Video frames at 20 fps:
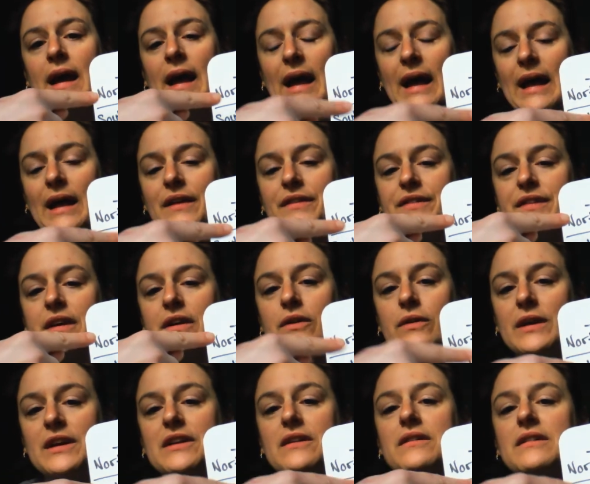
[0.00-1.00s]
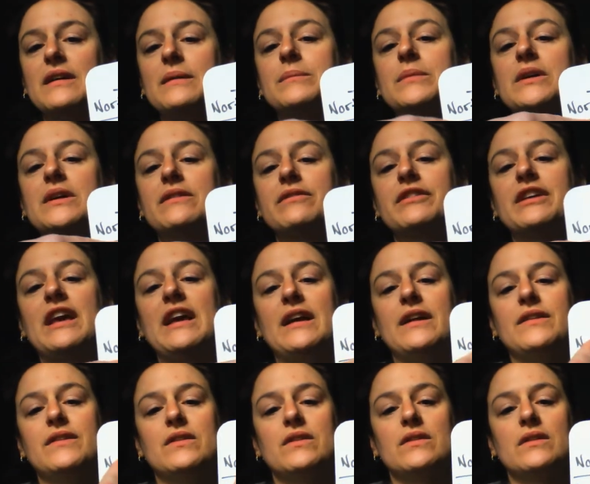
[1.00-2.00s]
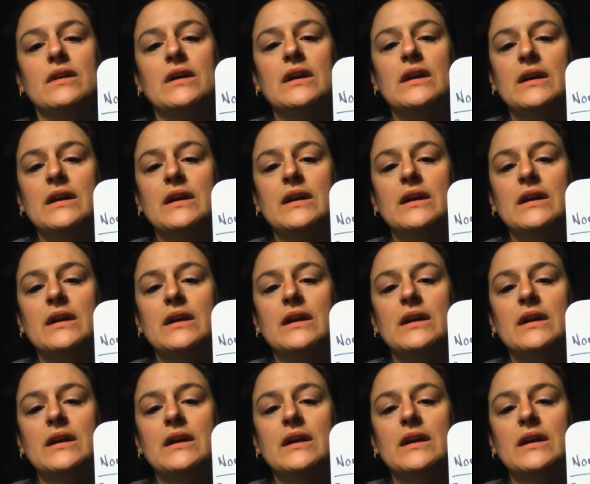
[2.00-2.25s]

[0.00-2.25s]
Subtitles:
has a greater number of cans,